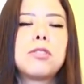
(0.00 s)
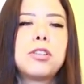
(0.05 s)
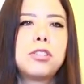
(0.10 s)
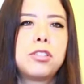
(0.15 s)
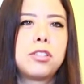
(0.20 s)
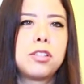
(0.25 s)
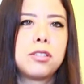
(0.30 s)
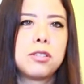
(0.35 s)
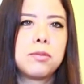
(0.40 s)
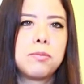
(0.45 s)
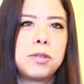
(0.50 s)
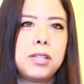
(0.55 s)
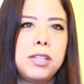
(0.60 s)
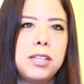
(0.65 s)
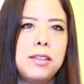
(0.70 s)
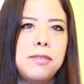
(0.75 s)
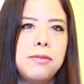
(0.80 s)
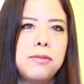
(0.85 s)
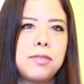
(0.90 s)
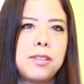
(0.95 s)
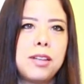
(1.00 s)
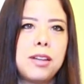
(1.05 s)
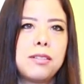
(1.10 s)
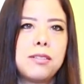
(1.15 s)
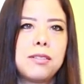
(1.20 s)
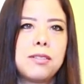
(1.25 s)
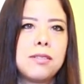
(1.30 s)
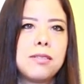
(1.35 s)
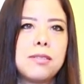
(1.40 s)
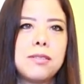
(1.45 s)
Christians' belief
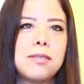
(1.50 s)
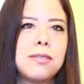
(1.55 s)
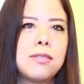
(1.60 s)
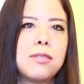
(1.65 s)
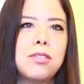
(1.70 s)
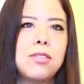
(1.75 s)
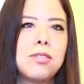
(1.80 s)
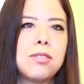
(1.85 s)
that uh,